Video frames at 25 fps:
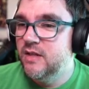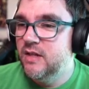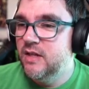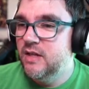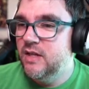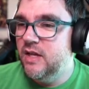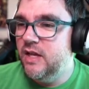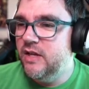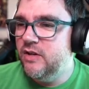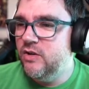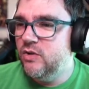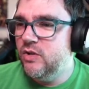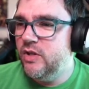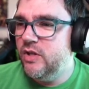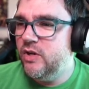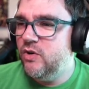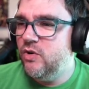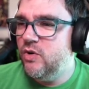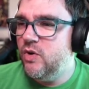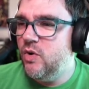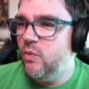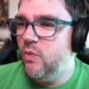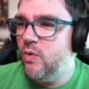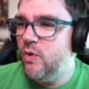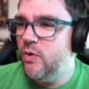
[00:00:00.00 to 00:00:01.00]
In your letter,
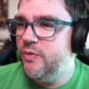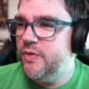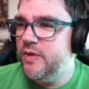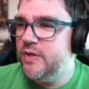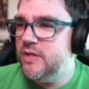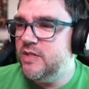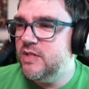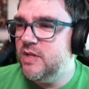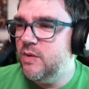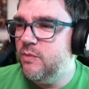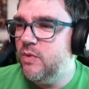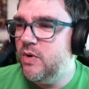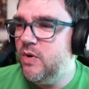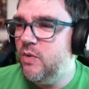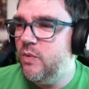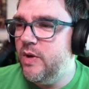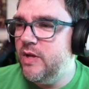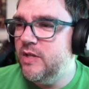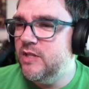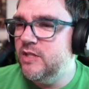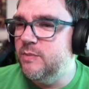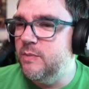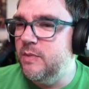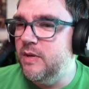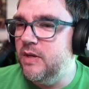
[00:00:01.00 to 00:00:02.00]
you wrote that someone
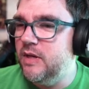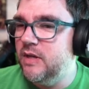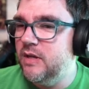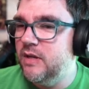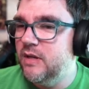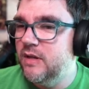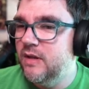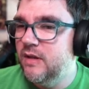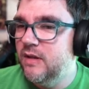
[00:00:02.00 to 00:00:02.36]
awaits me,